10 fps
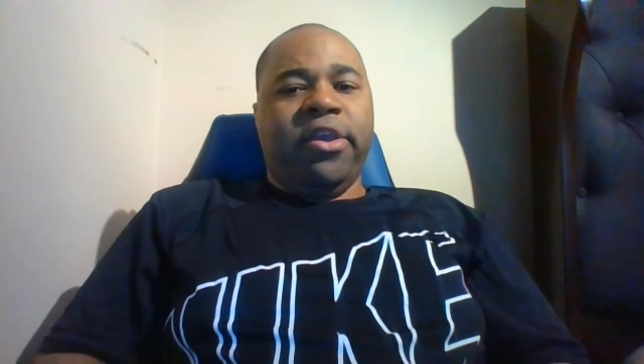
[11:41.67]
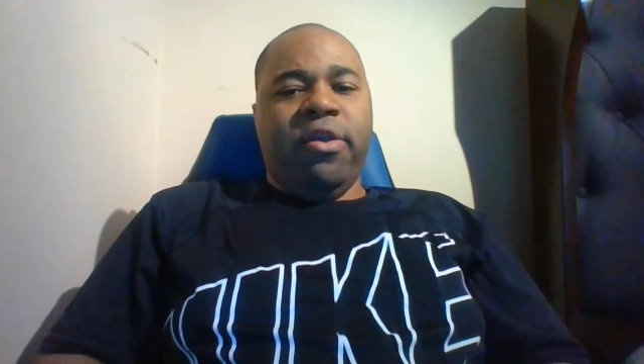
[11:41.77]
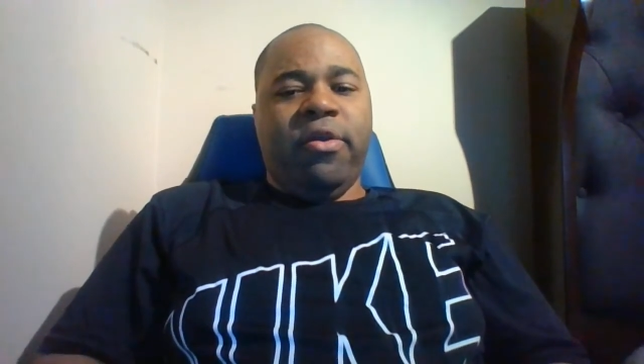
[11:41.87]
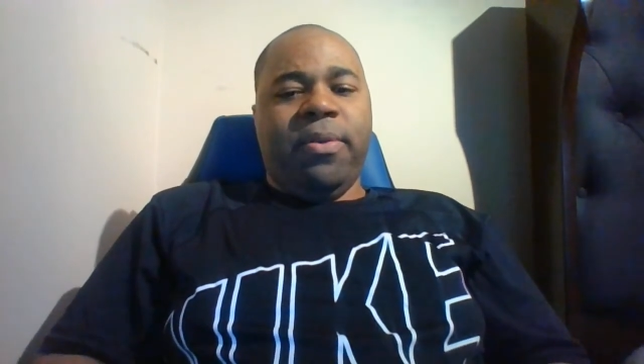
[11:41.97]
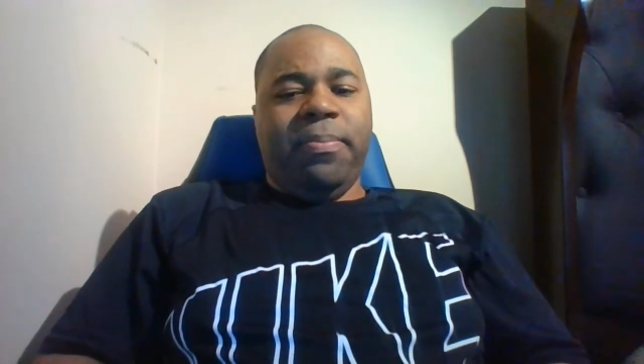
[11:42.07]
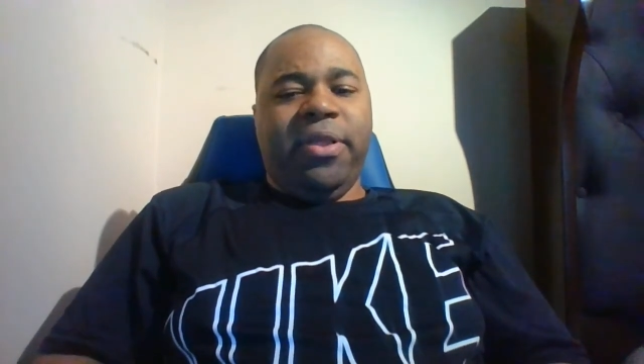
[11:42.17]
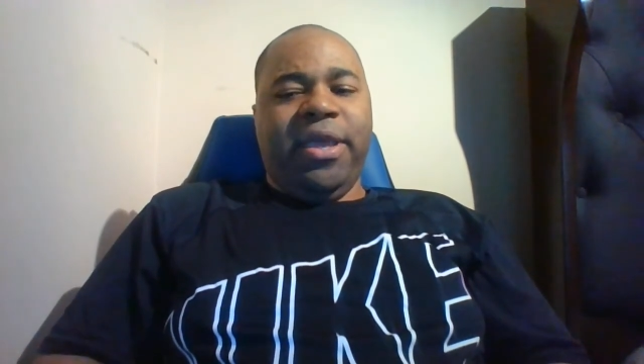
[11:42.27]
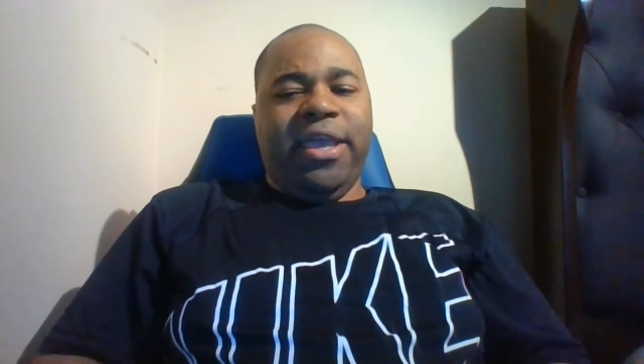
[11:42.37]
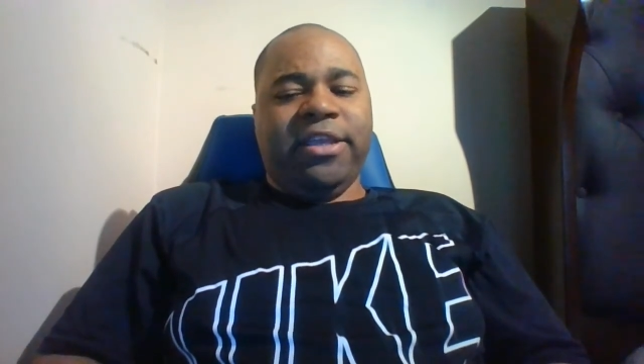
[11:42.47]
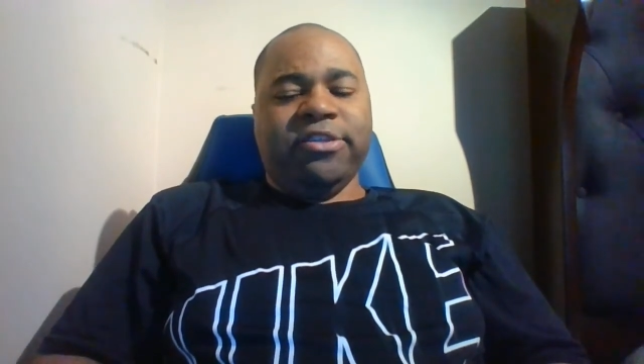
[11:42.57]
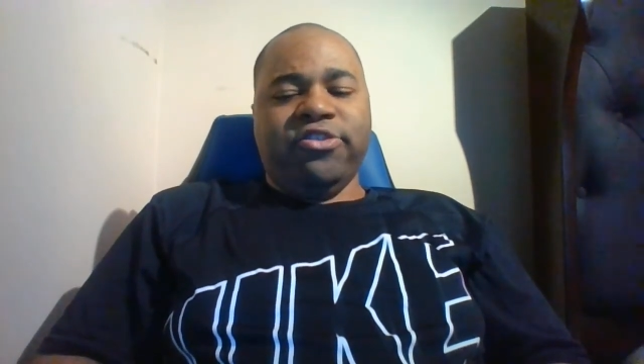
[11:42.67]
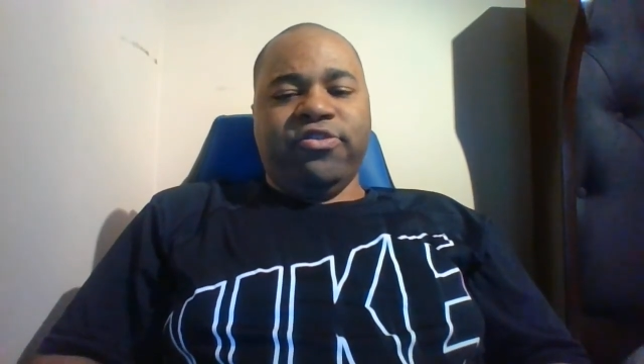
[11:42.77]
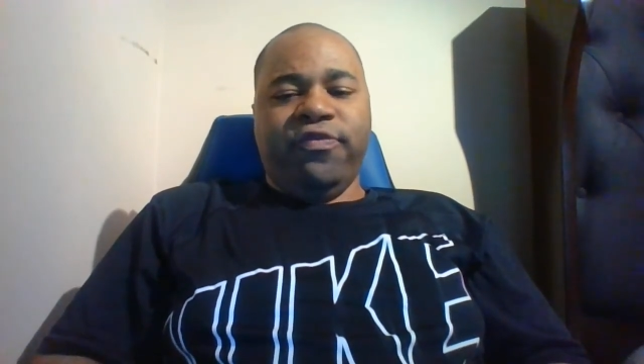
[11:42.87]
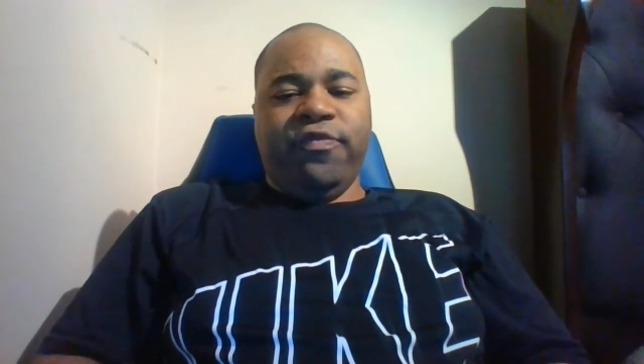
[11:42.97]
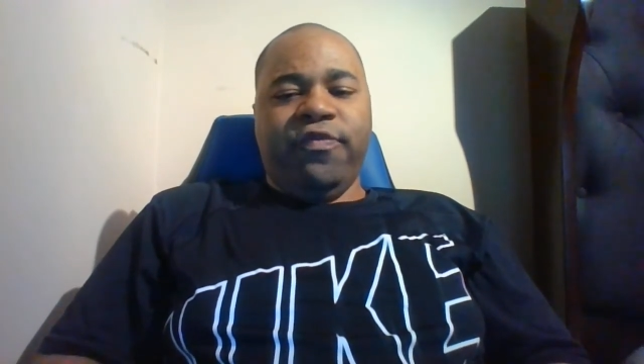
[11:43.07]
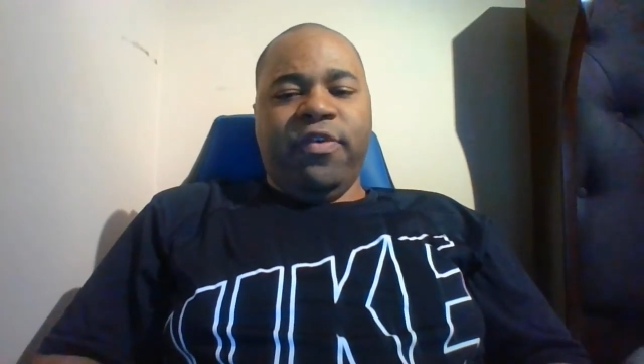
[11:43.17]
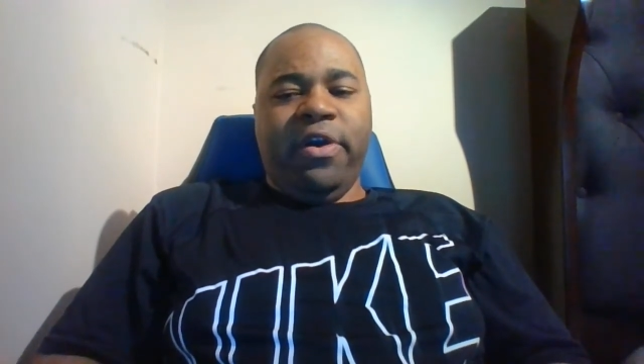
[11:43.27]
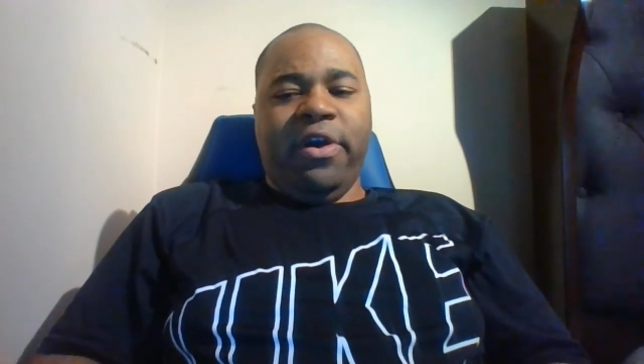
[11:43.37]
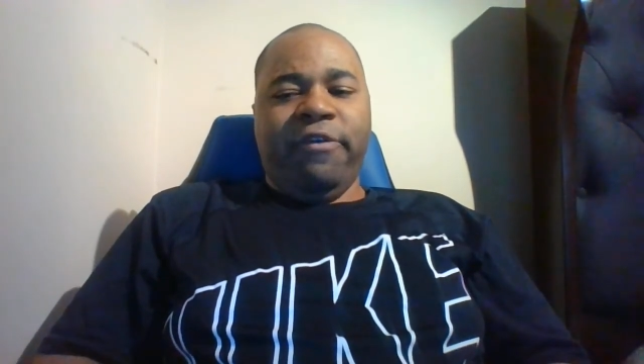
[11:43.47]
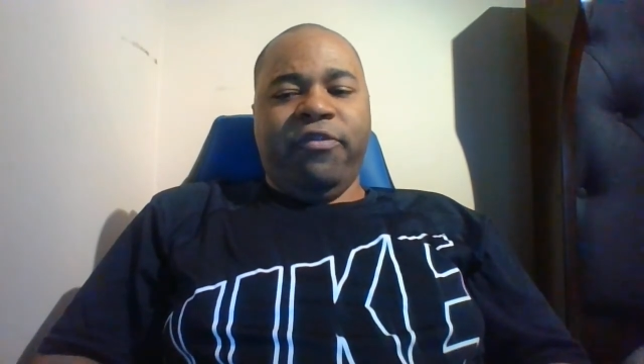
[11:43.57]
current plans
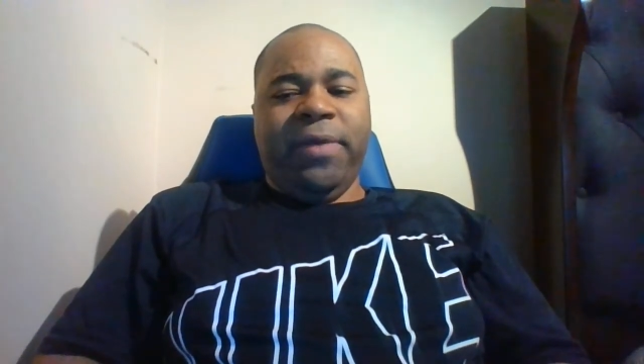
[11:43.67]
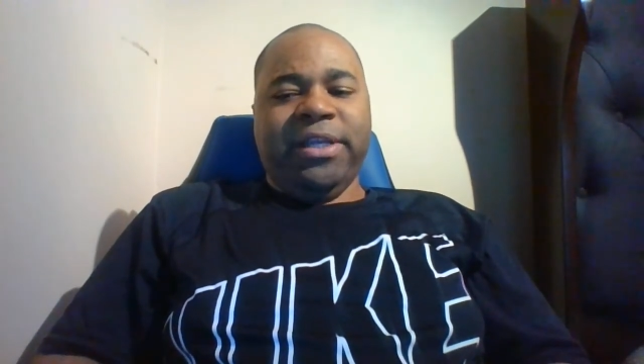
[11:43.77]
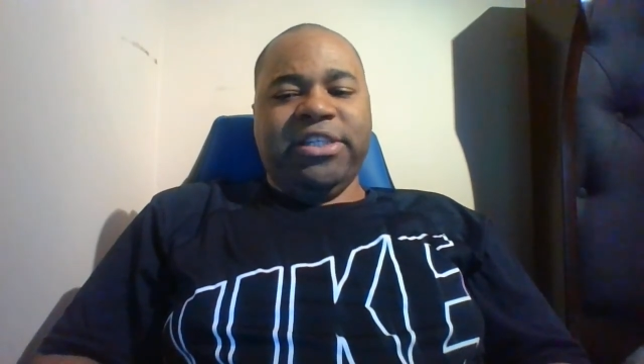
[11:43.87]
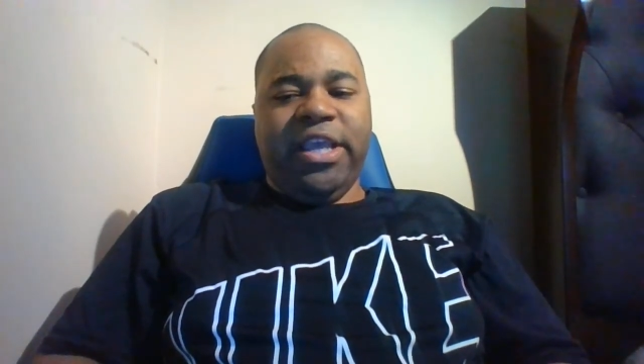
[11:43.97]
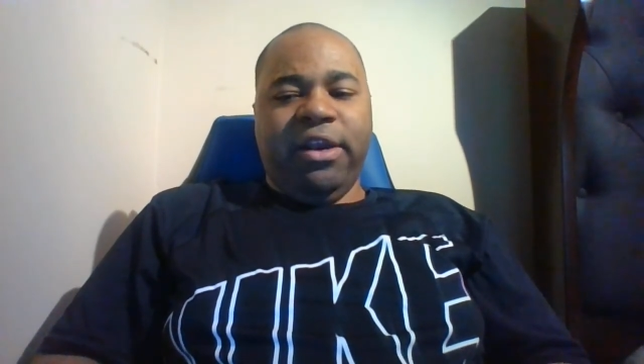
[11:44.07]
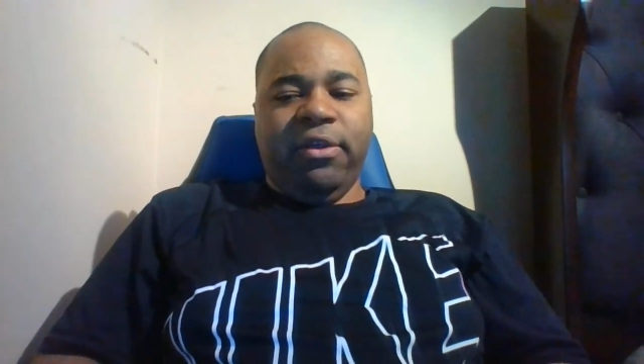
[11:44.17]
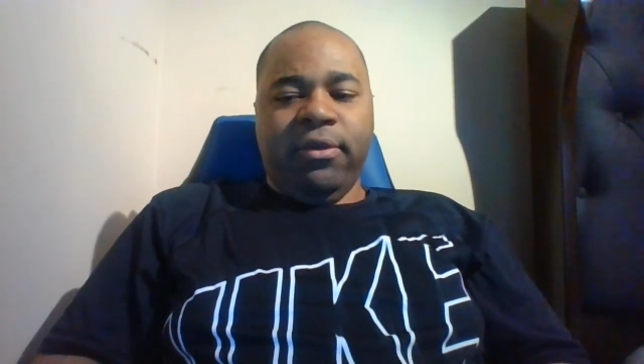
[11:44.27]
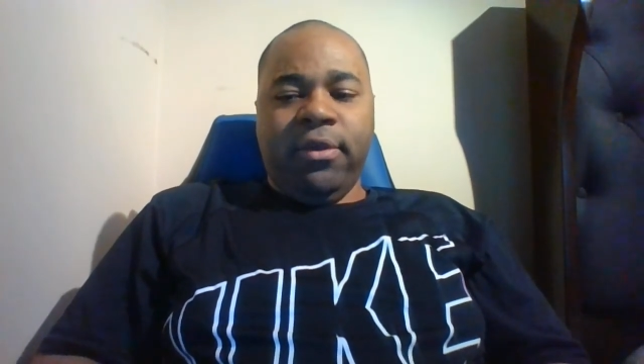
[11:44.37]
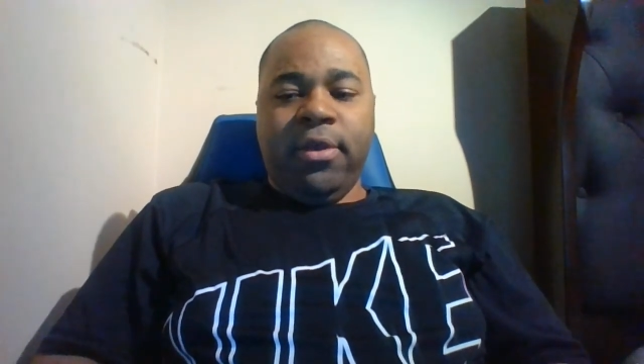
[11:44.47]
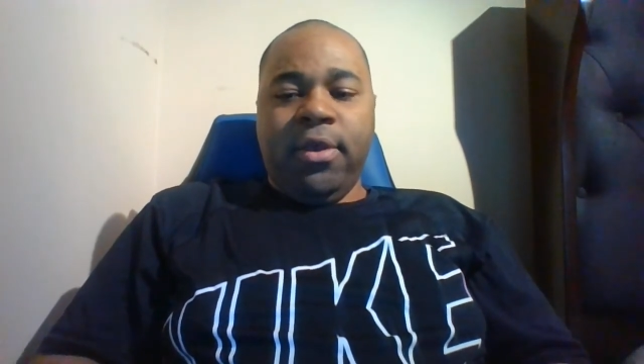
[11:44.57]
uh, for my channel.